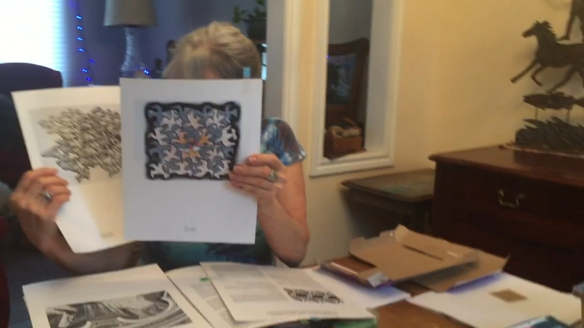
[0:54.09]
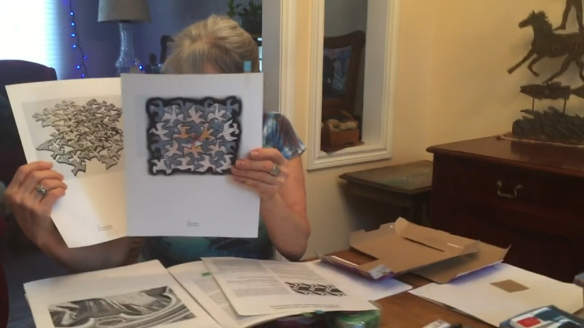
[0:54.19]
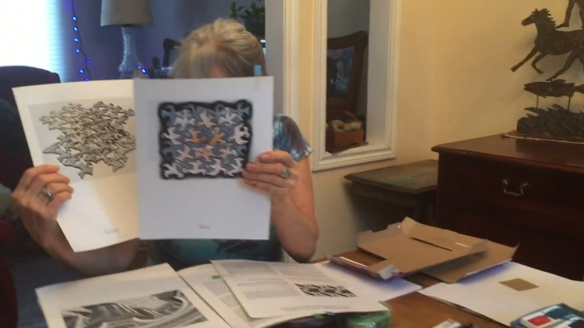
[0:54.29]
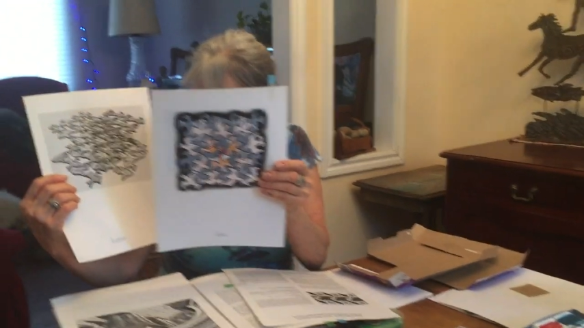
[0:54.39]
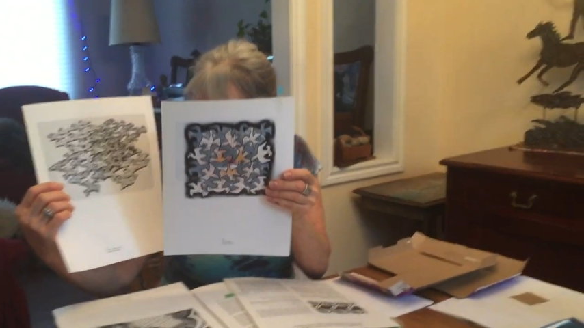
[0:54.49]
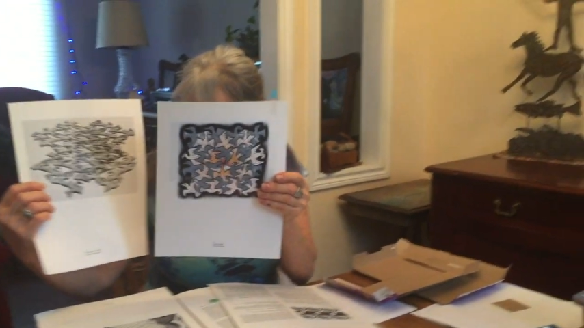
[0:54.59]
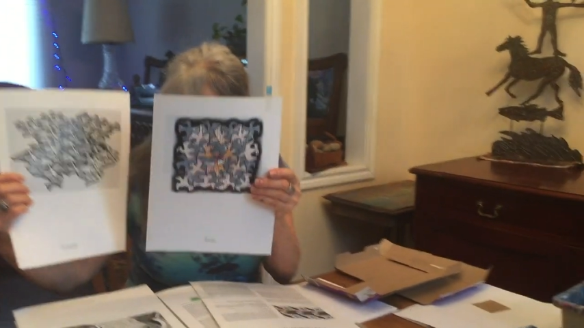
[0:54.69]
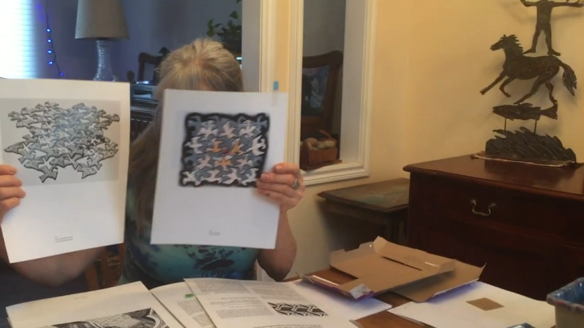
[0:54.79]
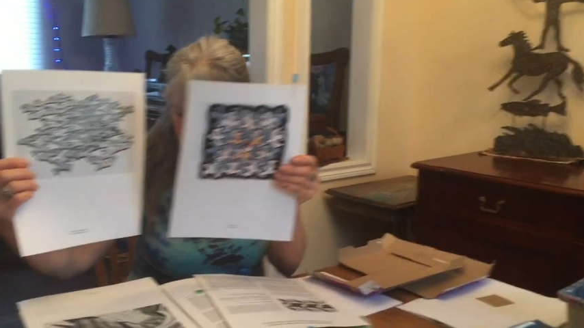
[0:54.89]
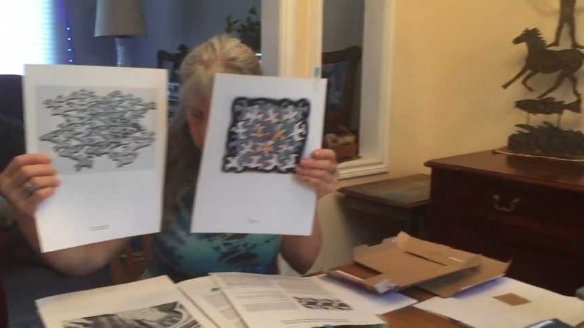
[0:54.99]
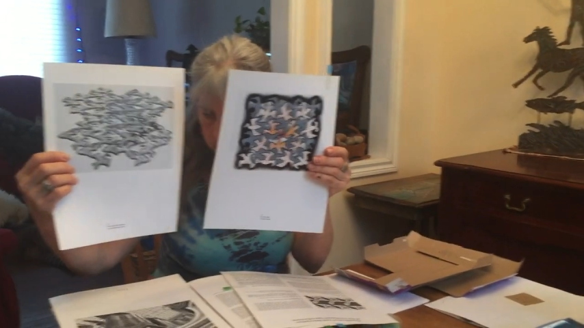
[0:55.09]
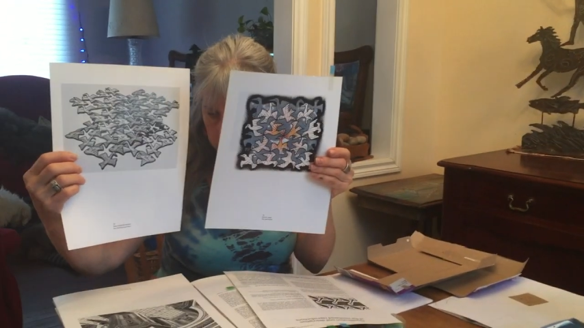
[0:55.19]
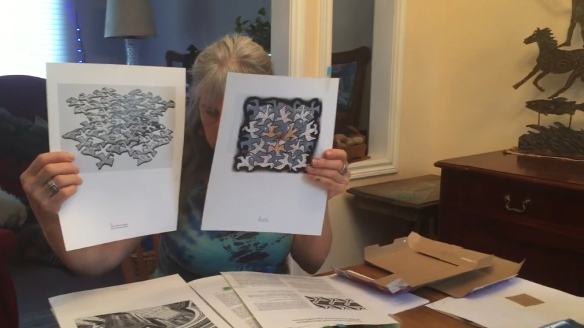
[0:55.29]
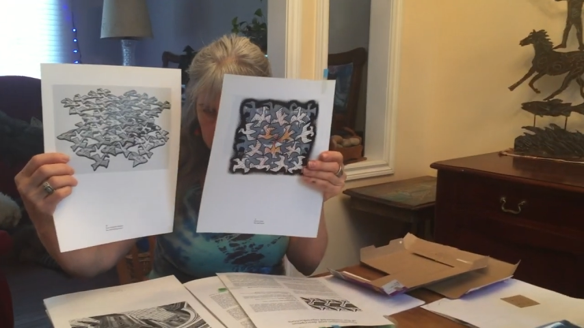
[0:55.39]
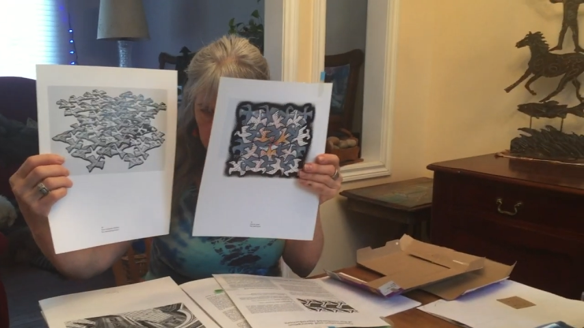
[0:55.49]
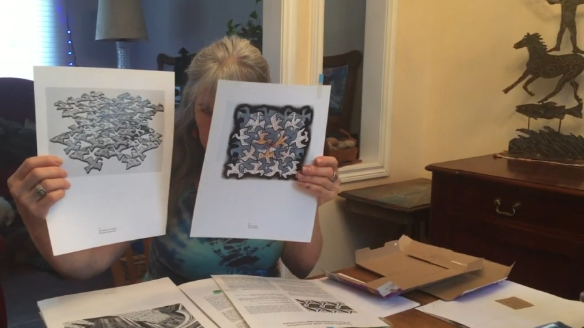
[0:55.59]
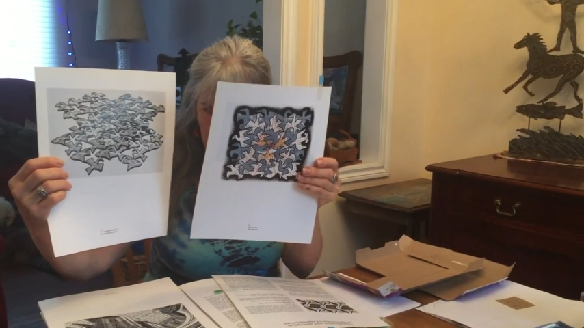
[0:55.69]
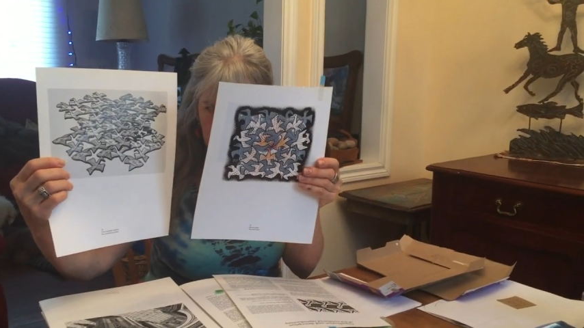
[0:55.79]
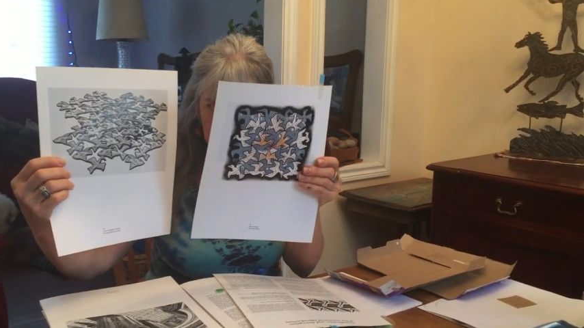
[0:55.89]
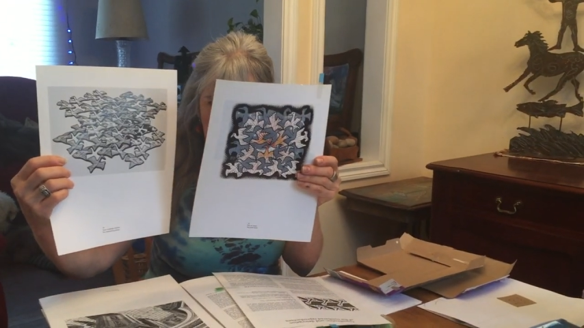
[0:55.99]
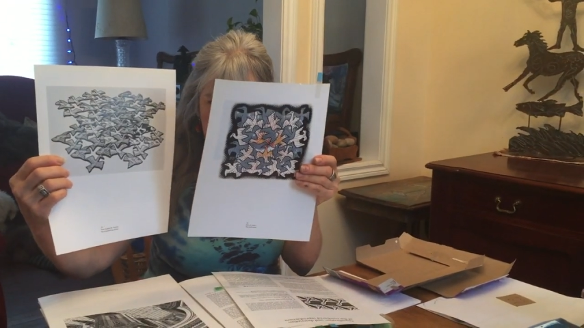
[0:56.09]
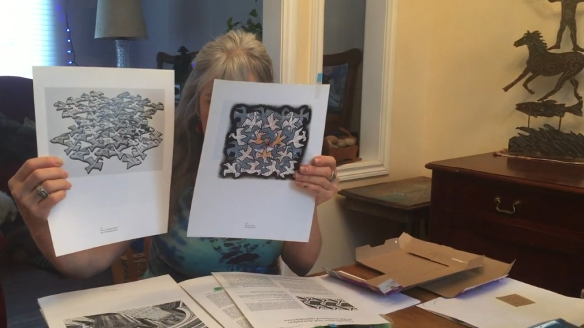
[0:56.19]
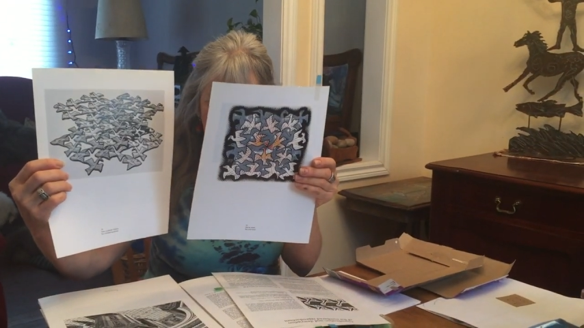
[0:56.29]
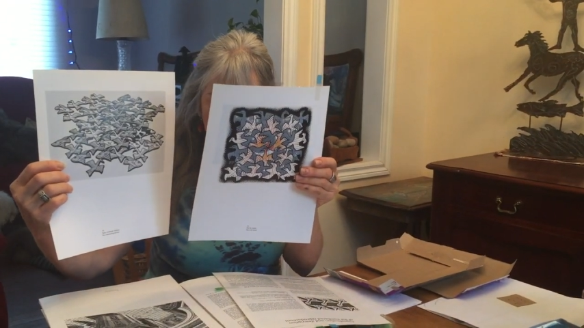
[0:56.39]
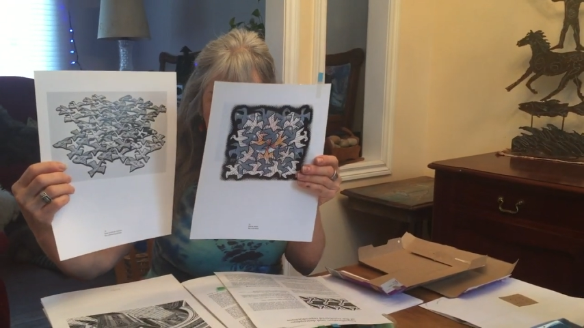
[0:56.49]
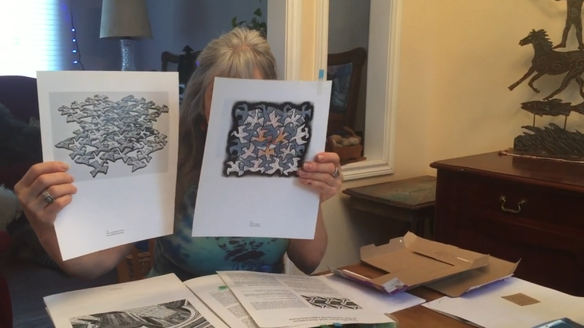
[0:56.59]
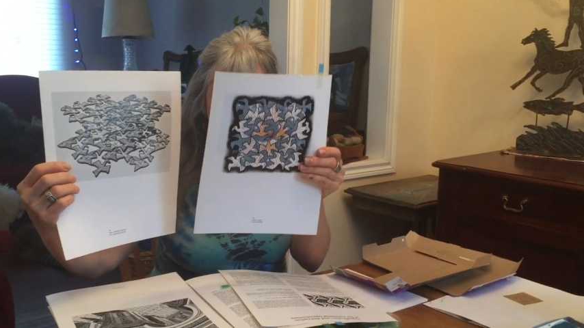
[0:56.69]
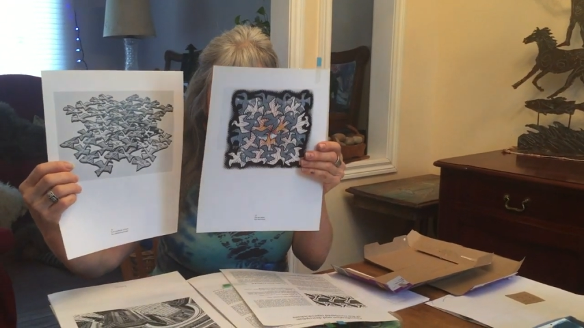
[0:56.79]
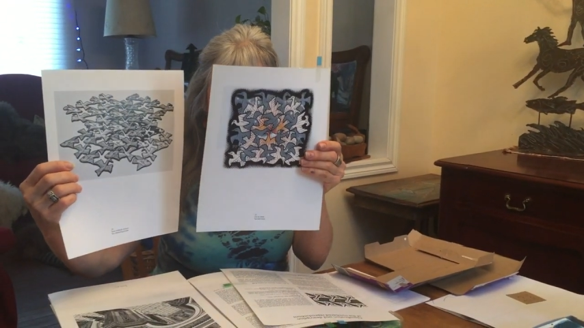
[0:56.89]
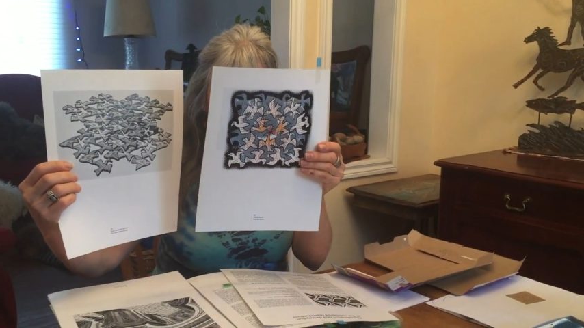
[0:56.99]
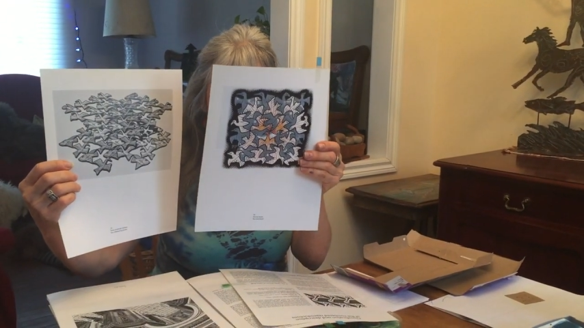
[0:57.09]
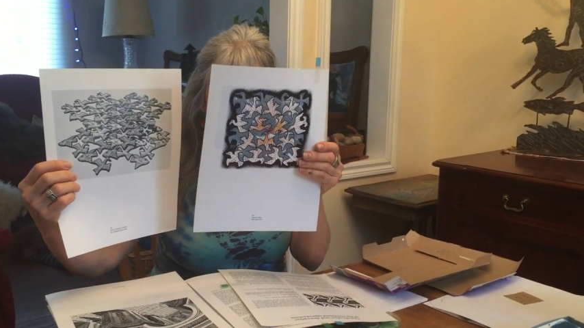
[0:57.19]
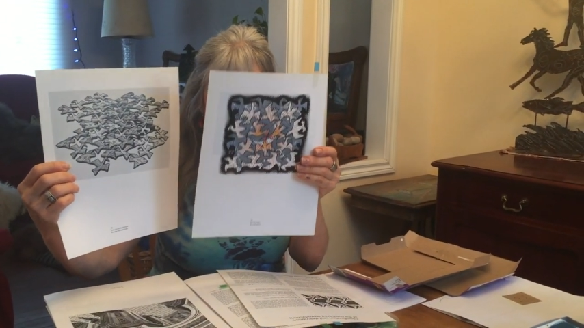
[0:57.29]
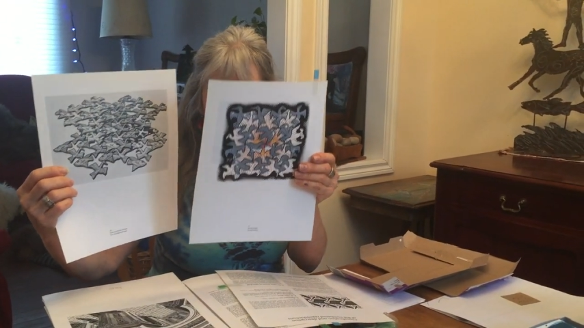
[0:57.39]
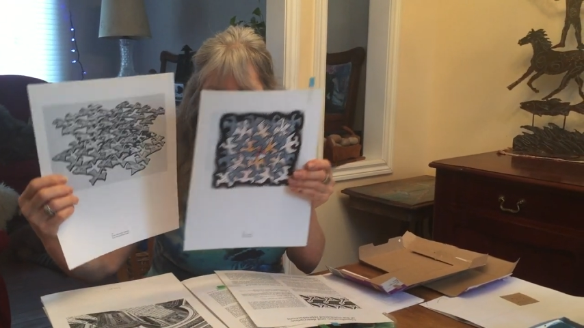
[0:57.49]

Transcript: No face is visible, so there are no lips to read.